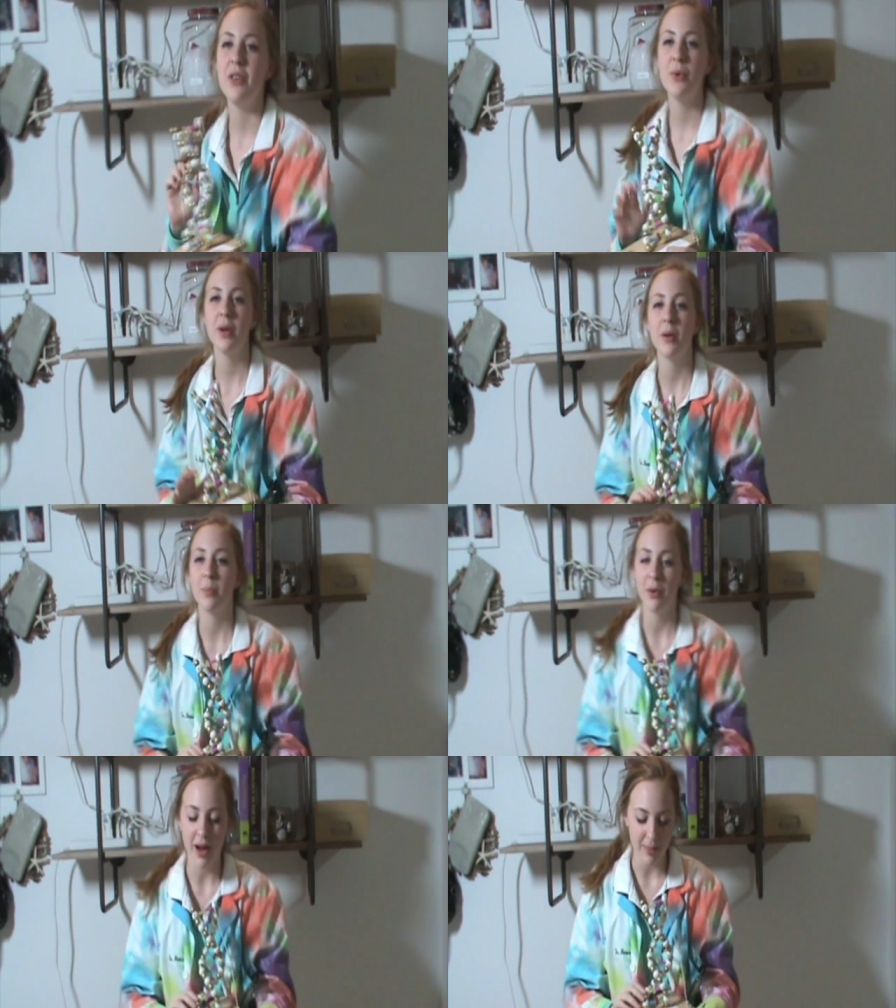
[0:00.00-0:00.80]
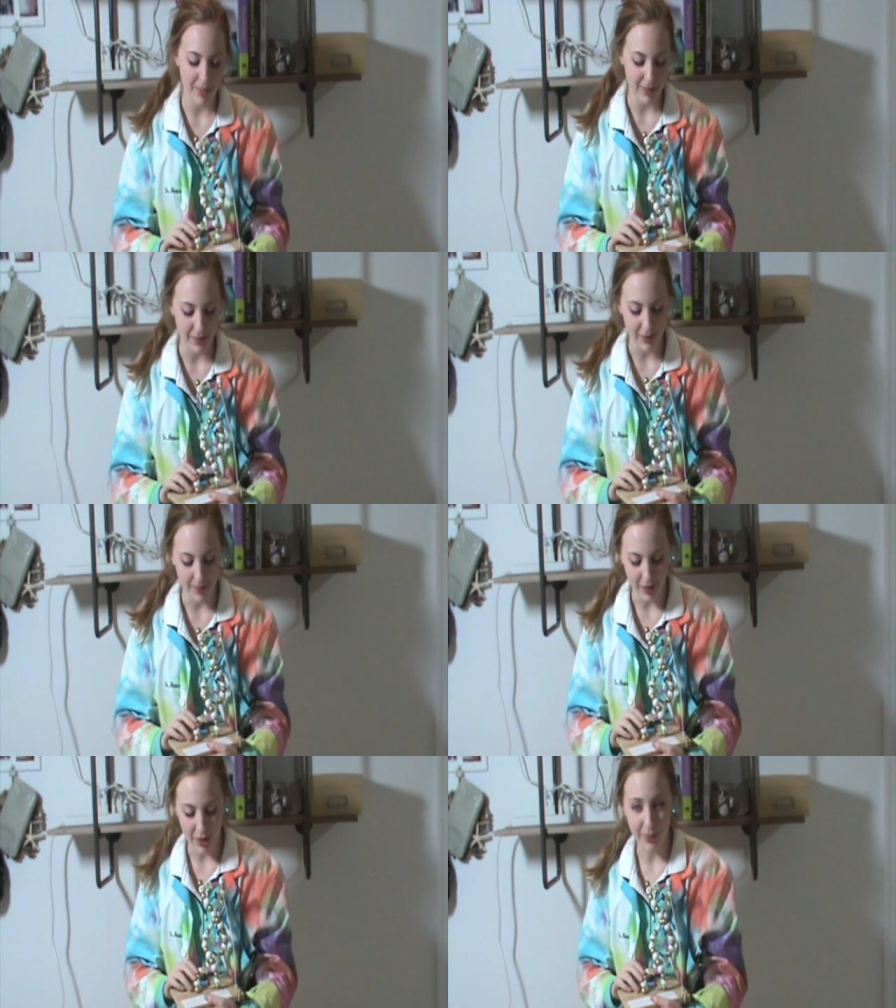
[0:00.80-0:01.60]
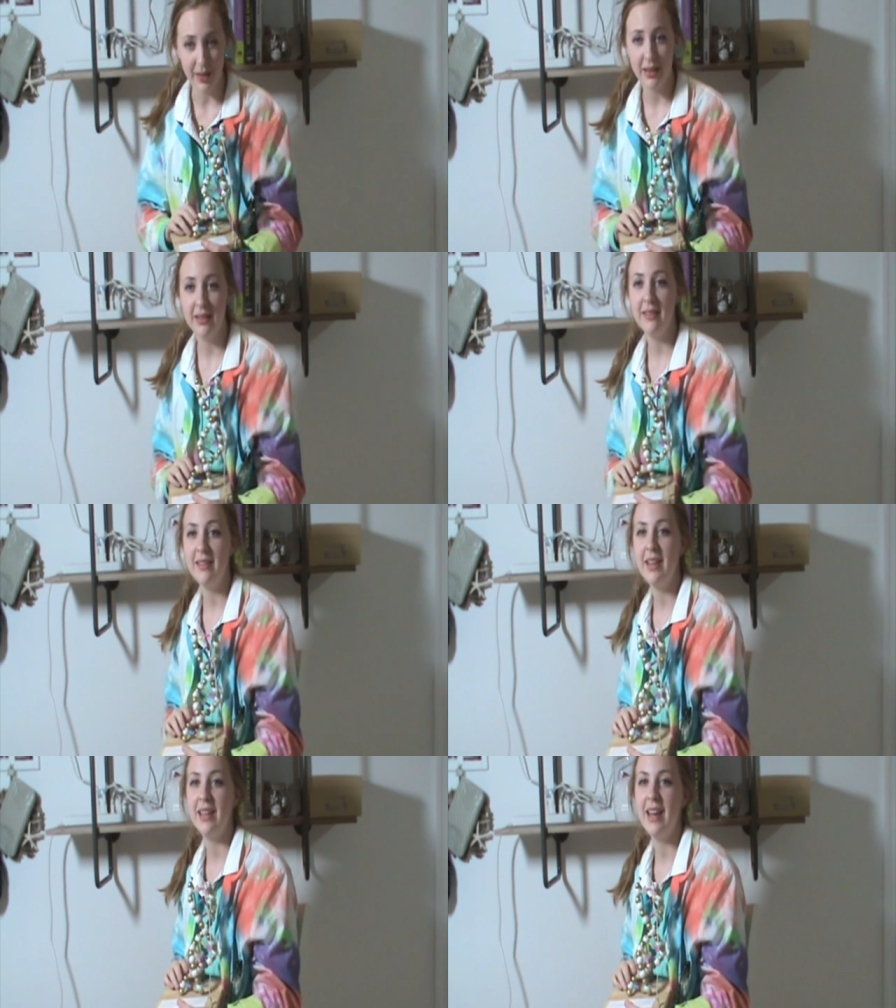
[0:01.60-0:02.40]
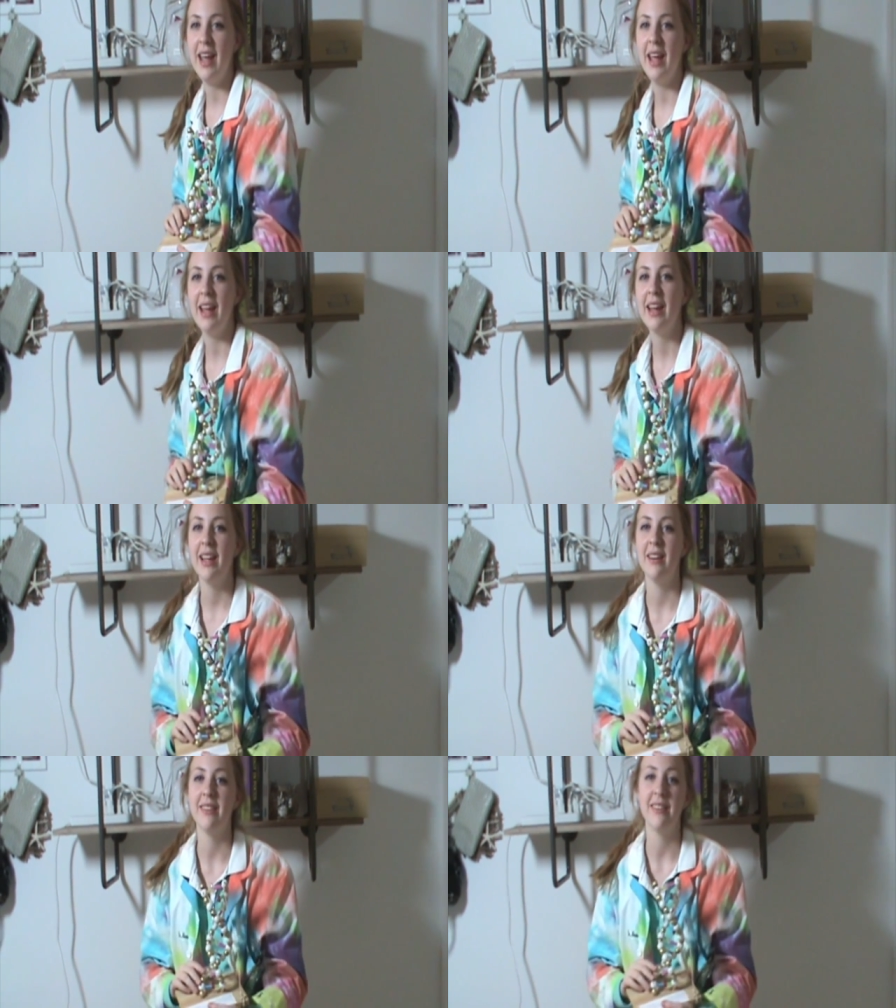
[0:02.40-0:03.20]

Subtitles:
You are probably familiar with DNA and its